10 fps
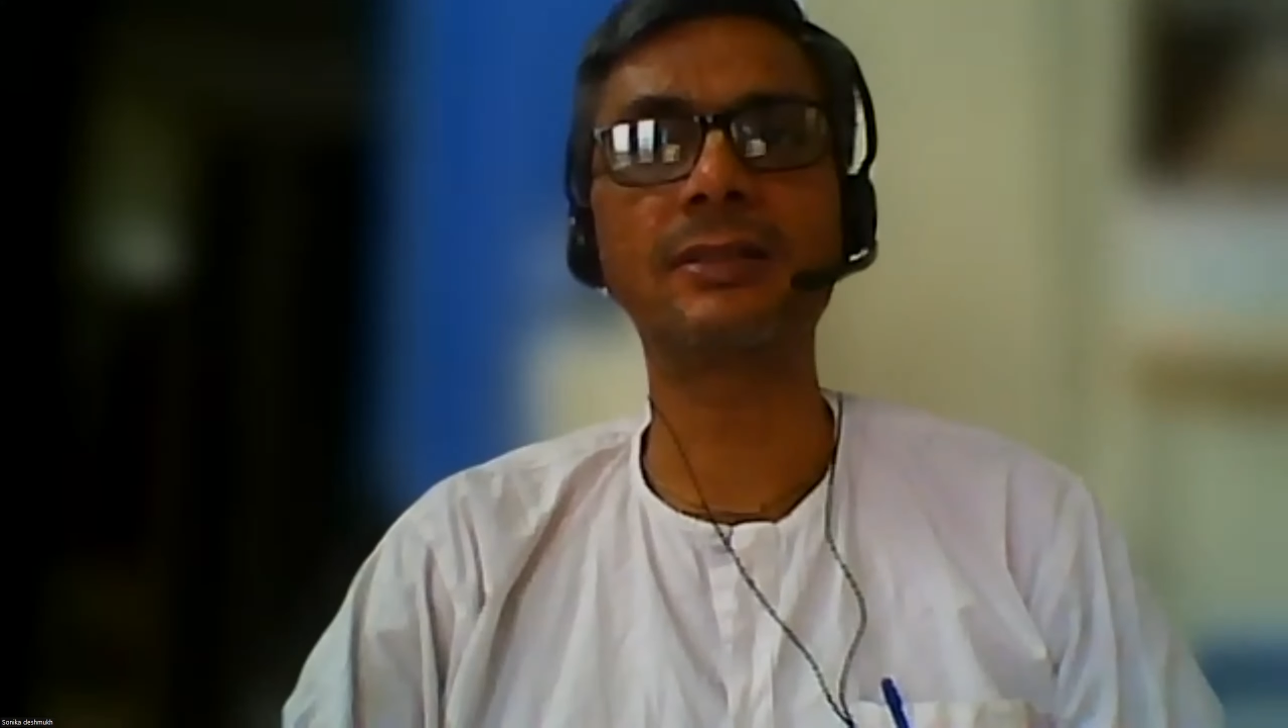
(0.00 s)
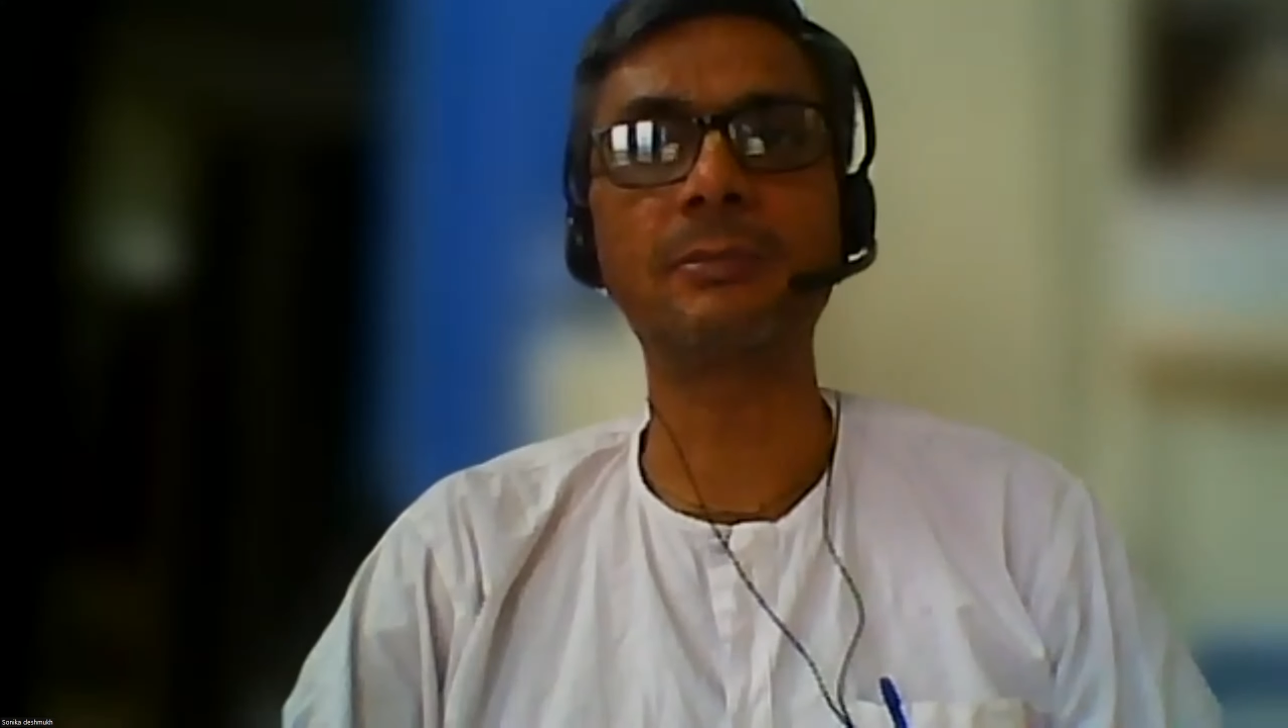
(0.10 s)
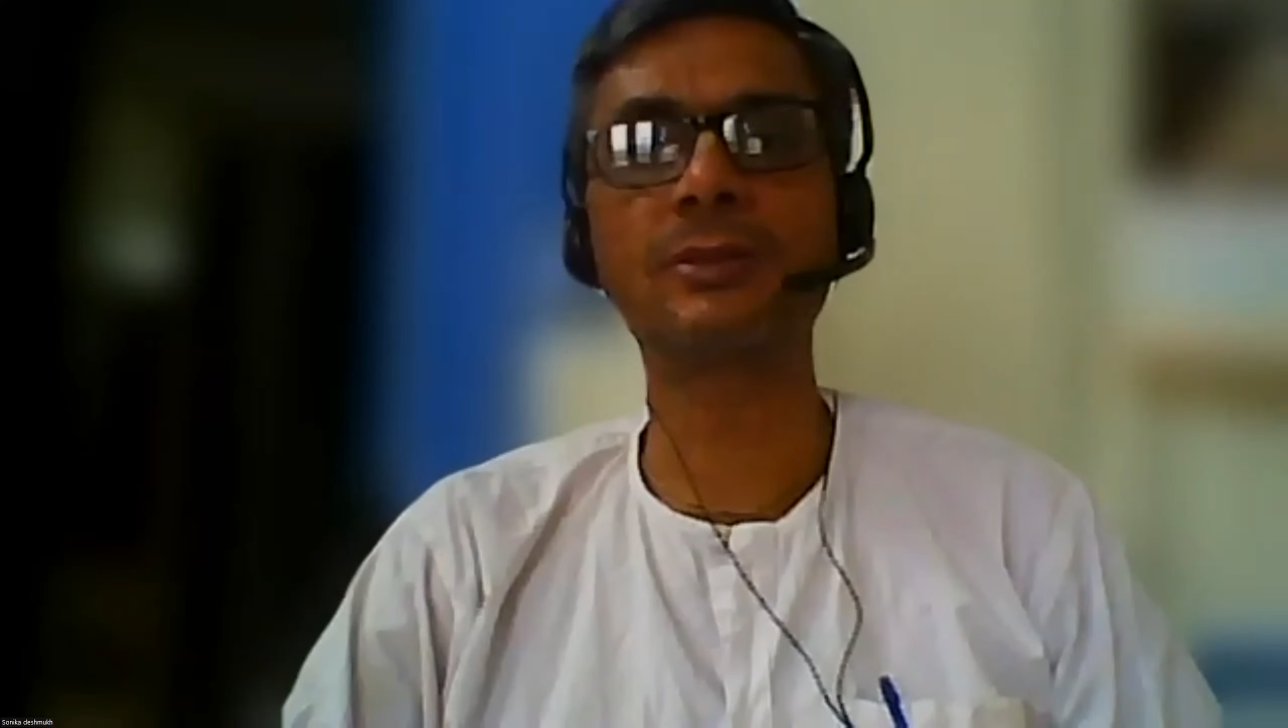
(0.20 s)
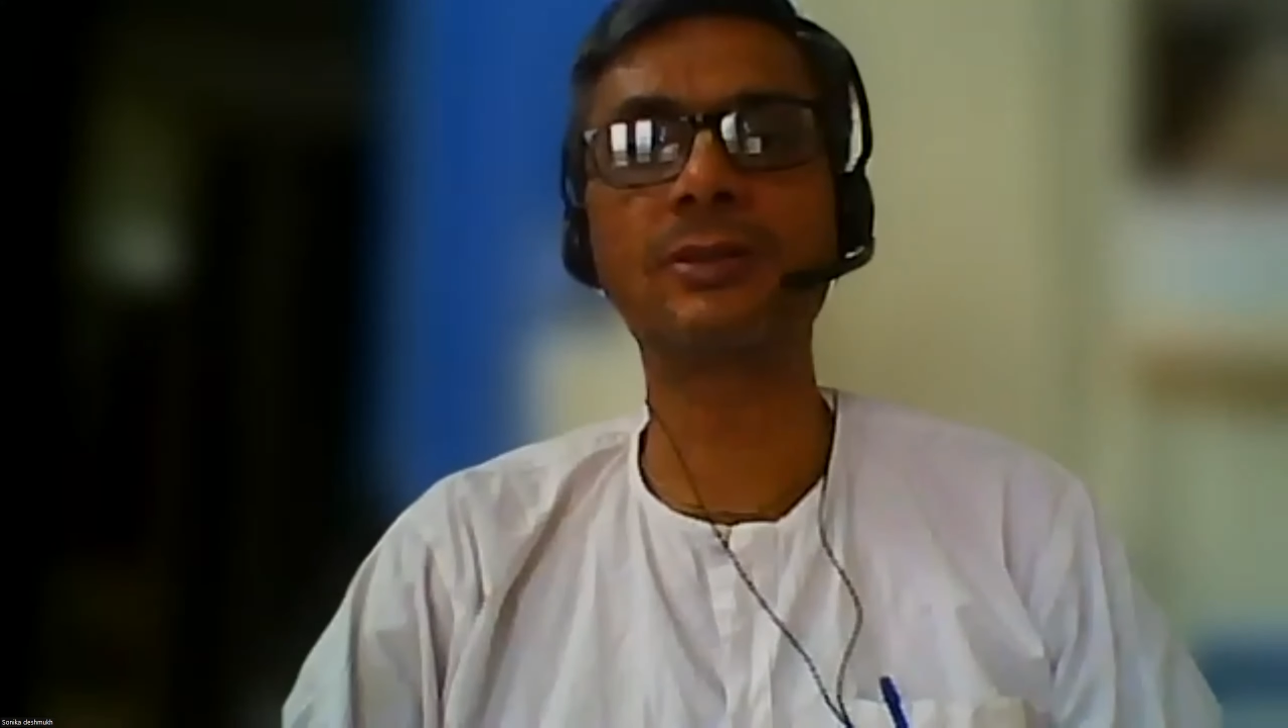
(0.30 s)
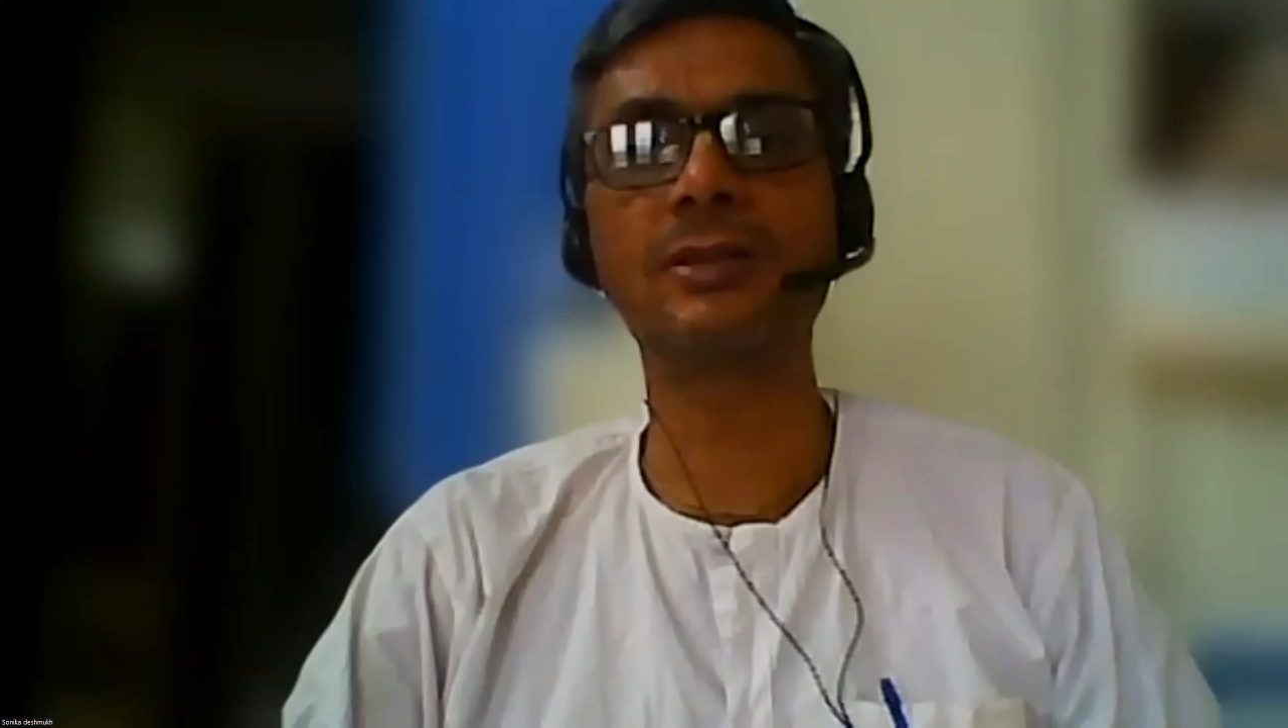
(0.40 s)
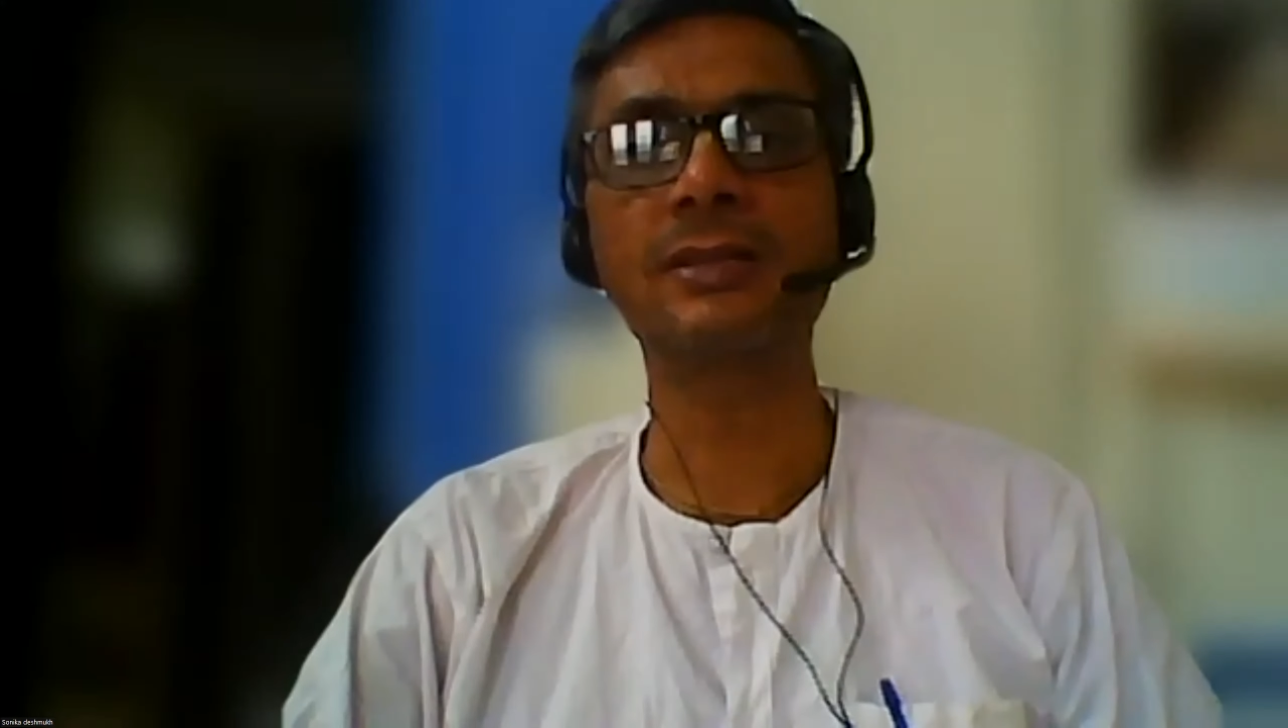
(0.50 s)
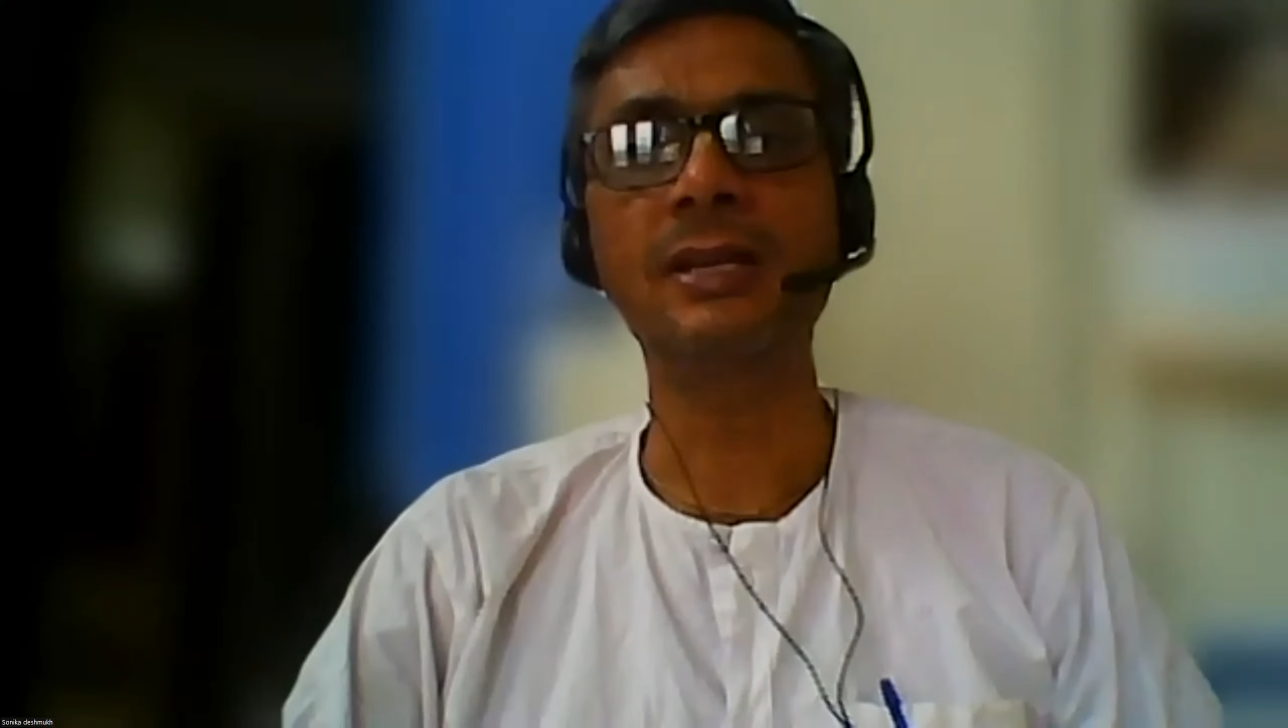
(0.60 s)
Because